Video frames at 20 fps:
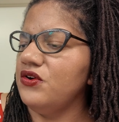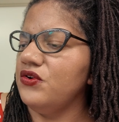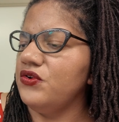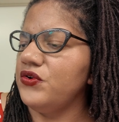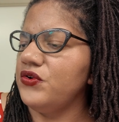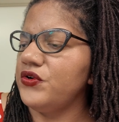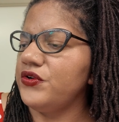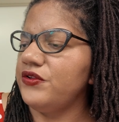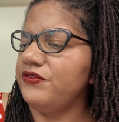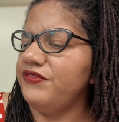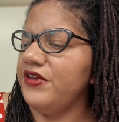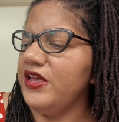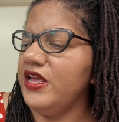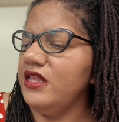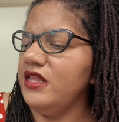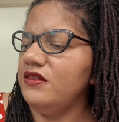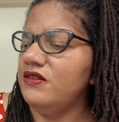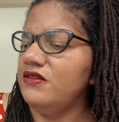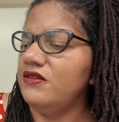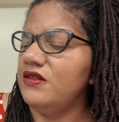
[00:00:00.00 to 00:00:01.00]
odor
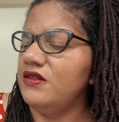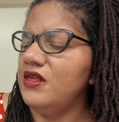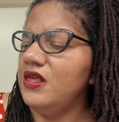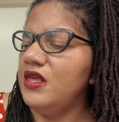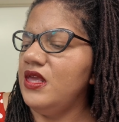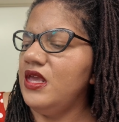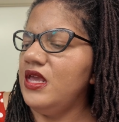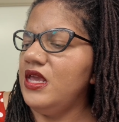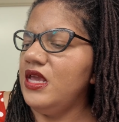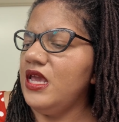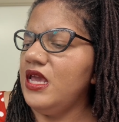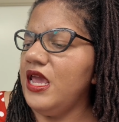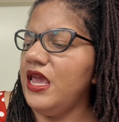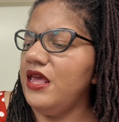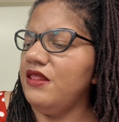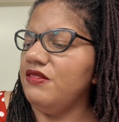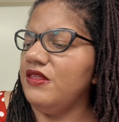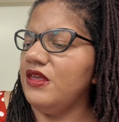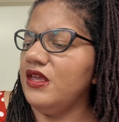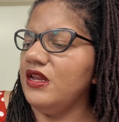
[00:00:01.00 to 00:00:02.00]
defense,
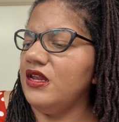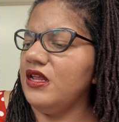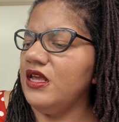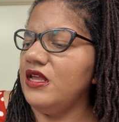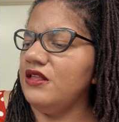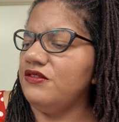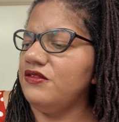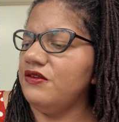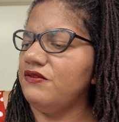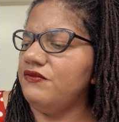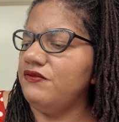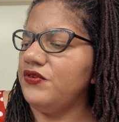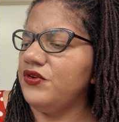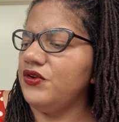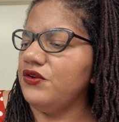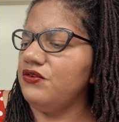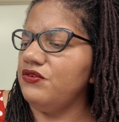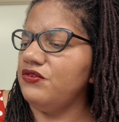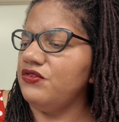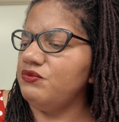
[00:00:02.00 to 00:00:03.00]
and then it's
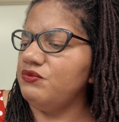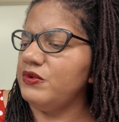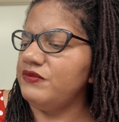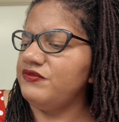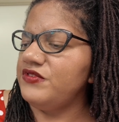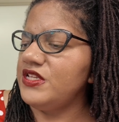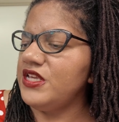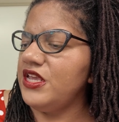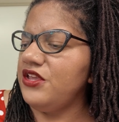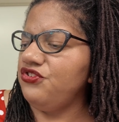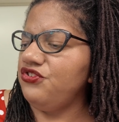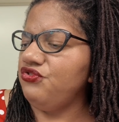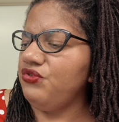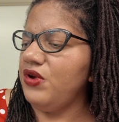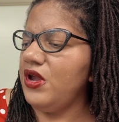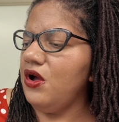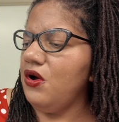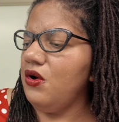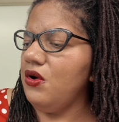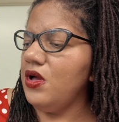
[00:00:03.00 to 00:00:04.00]
infused with tea
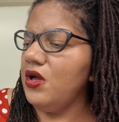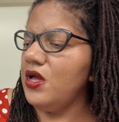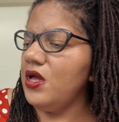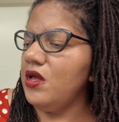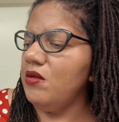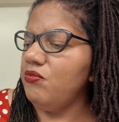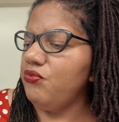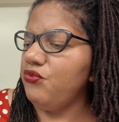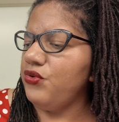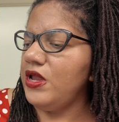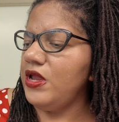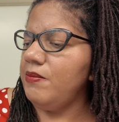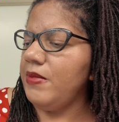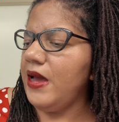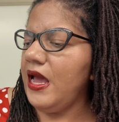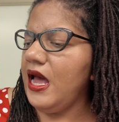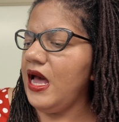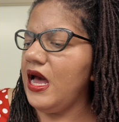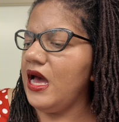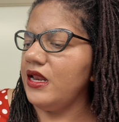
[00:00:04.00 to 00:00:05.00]
tree oil,
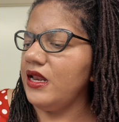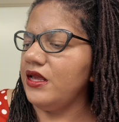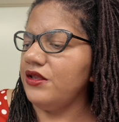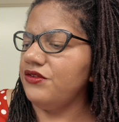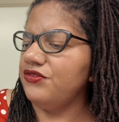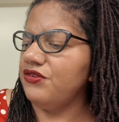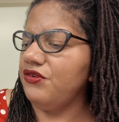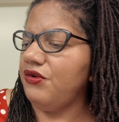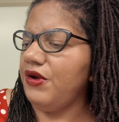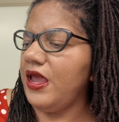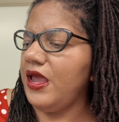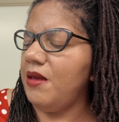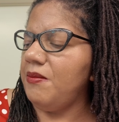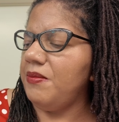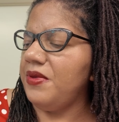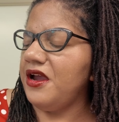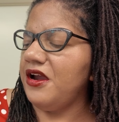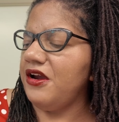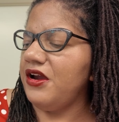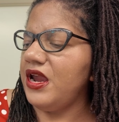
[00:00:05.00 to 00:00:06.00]
prebiotics,
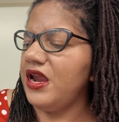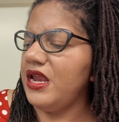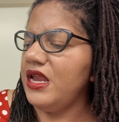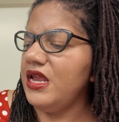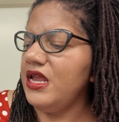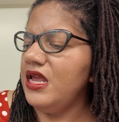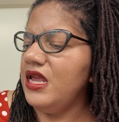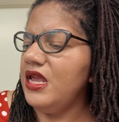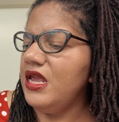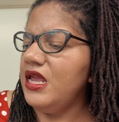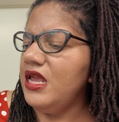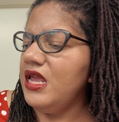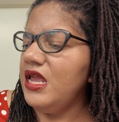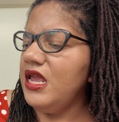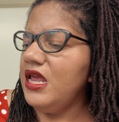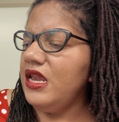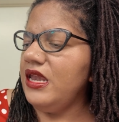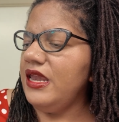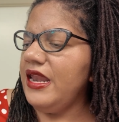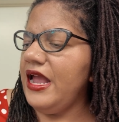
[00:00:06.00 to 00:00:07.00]
cranberry,
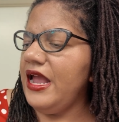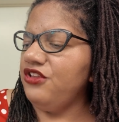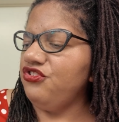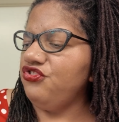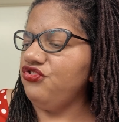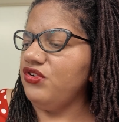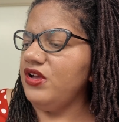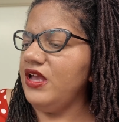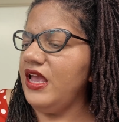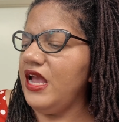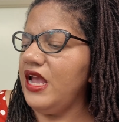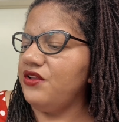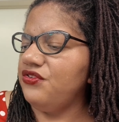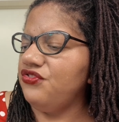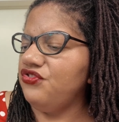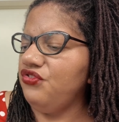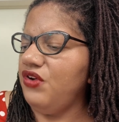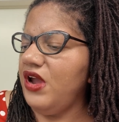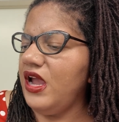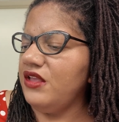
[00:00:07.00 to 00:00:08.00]
natural
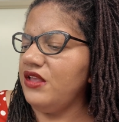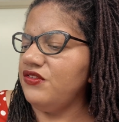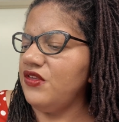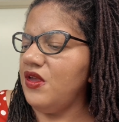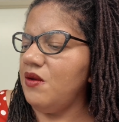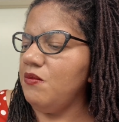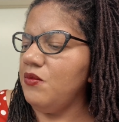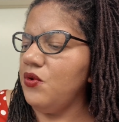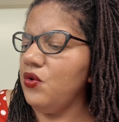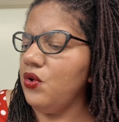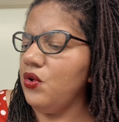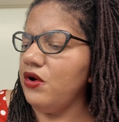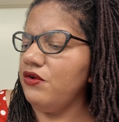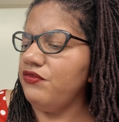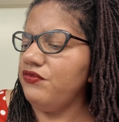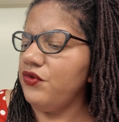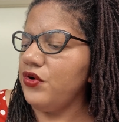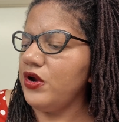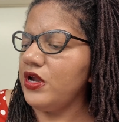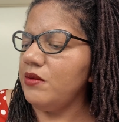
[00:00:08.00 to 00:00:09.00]
extracts, and more
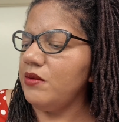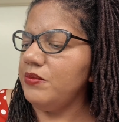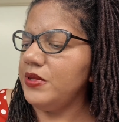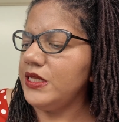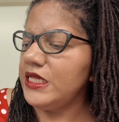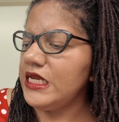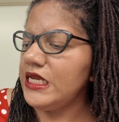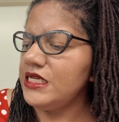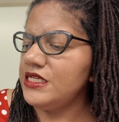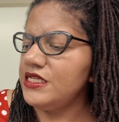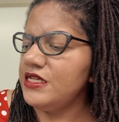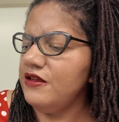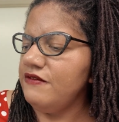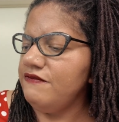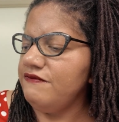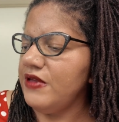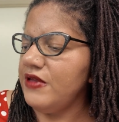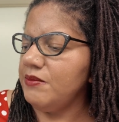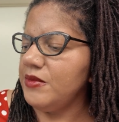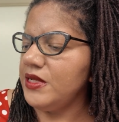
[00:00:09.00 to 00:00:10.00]
for complete
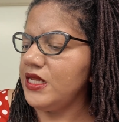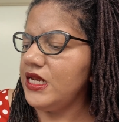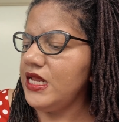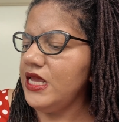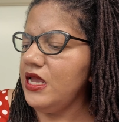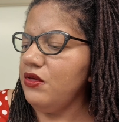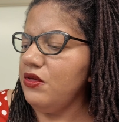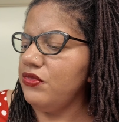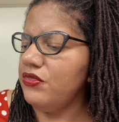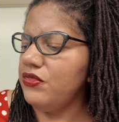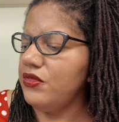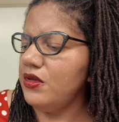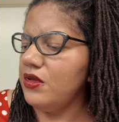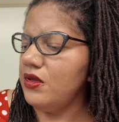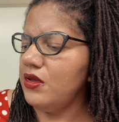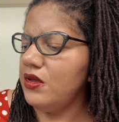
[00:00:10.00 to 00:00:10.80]
feminine health.